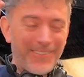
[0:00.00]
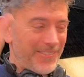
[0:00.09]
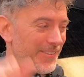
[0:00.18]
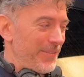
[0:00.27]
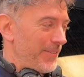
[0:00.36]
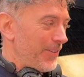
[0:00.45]

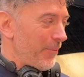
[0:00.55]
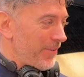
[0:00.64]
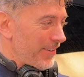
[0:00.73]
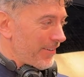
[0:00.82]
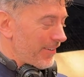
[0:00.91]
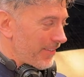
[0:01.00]
through the top
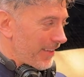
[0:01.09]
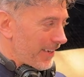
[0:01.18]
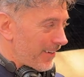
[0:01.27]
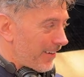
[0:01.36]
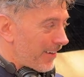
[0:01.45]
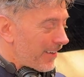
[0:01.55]
material of their
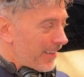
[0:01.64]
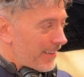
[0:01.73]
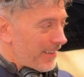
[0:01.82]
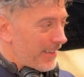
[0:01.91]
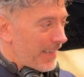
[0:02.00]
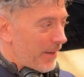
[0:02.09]
car,
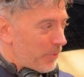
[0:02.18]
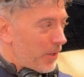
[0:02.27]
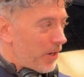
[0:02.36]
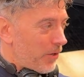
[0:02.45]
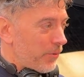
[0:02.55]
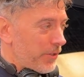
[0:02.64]
then that will
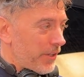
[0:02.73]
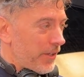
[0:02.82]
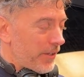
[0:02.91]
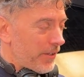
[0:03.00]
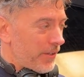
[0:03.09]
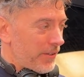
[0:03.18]
hold a
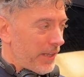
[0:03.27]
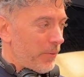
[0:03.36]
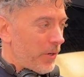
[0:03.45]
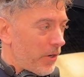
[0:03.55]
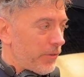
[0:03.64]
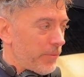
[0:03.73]
uh, that
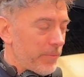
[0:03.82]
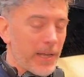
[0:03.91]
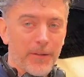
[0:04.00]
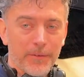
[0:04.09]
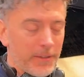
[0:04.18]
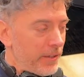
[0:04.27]
will hold them
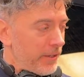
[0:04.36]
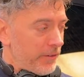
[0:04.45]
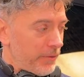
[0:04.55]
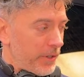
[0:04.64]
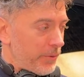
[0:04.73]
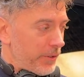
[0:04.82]
down.
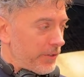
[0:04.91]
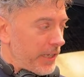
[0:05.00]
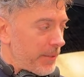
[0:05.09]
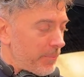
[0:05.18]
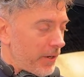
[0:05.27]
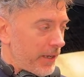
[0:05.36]
So I always
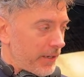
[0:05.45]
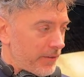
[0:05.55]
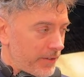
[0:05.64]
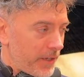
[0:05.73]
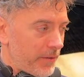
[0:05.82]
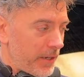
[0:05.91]
keep like
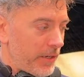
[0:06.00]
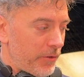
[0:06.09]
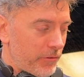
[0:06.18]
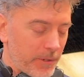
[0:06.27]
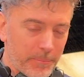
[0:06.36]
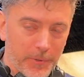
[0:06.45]
so a
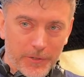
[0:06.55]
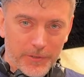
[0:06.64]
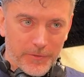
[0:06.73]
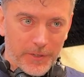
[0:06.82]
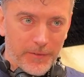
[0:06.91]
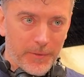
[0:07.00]
little grip box
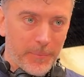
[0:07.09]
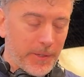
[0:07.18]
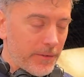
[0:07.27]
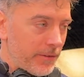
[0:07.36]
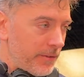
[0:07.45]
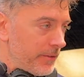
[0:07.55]
of safety
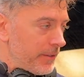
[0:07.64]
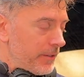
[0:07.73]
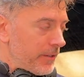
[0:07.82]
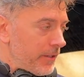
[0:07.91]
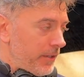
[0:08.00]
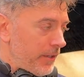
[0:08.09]
pins.
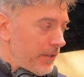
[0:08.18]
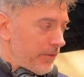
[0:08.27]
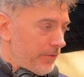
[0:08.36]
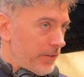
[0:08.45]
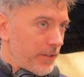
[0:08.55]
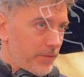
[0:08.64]
Uh, for,